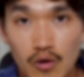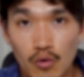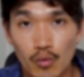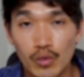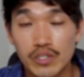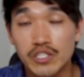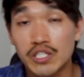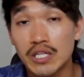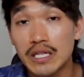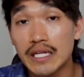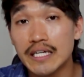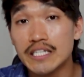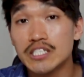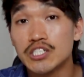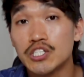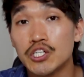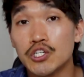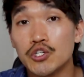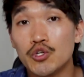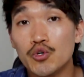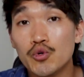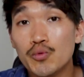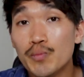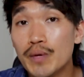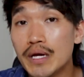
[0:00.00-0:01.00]
which leads to
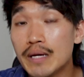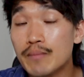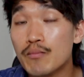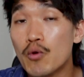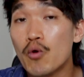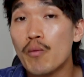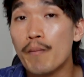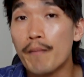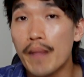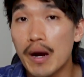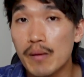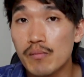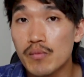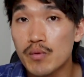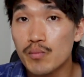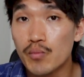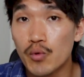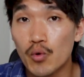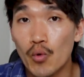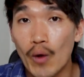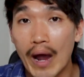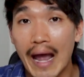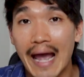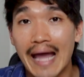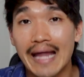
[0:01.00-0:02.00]
you being more
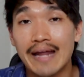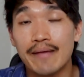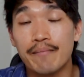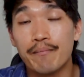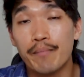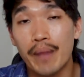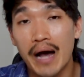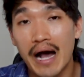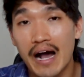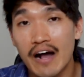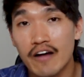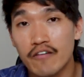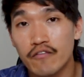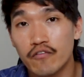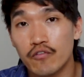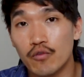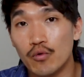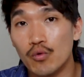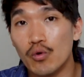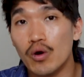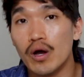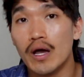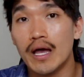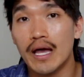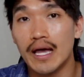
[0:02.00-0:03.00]
memorable and
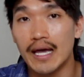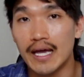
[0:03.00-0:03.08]
impactful